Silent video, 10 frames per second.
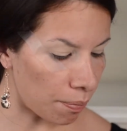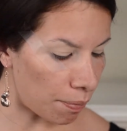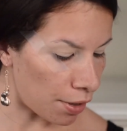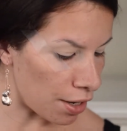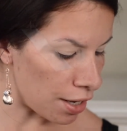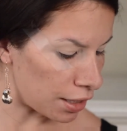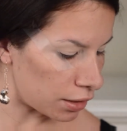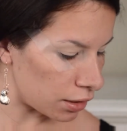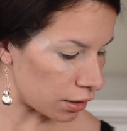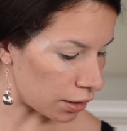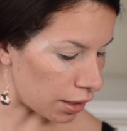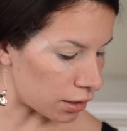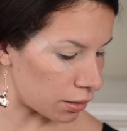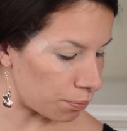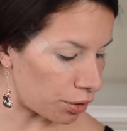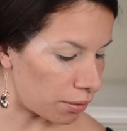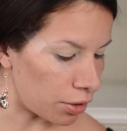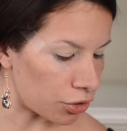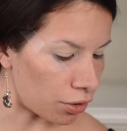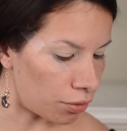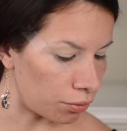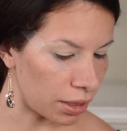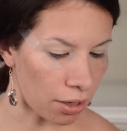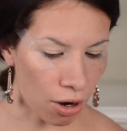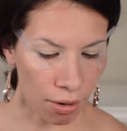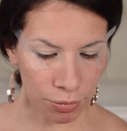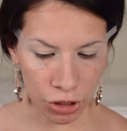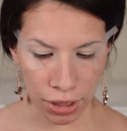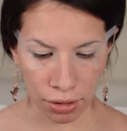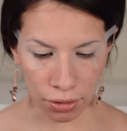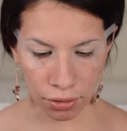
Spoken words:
but that's pretty much our only option.